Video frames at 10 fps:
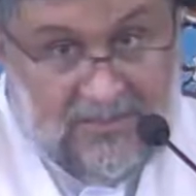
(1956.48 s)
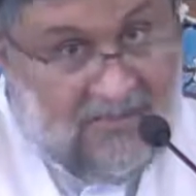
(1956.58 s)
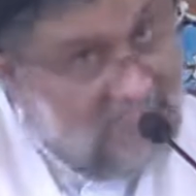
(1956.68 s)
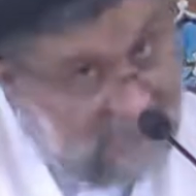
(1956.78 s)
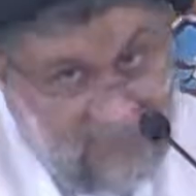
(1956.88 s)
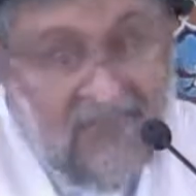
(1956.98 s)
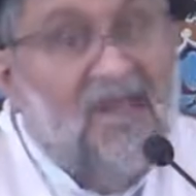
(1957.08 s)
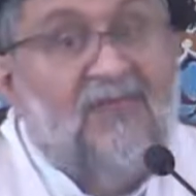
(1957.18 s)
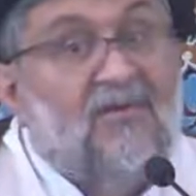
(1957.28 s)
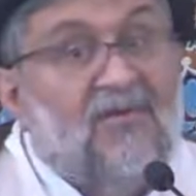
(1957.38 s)
But they
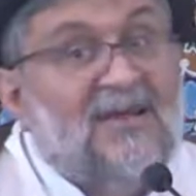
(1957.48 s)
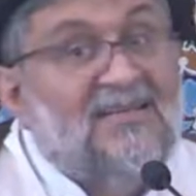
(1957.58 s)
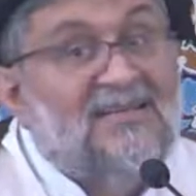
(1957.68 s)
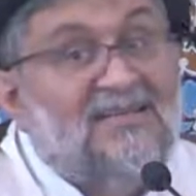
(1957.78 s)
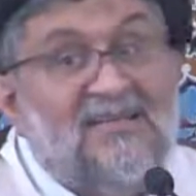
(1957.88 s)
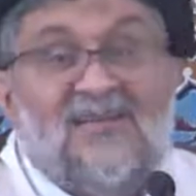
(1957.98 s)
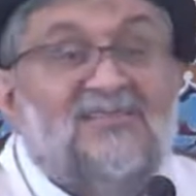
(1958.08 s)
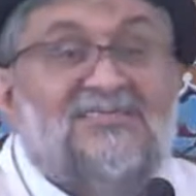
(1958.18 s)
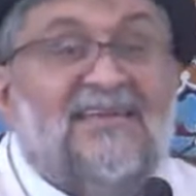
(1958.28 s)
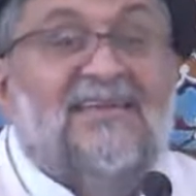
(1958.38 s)
are forgetting, they're not
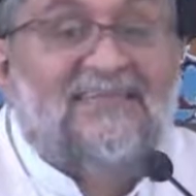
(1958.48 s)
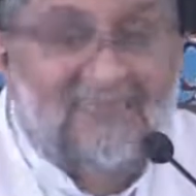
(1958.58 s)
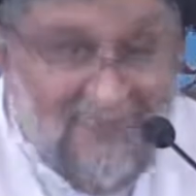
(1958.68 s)
safe.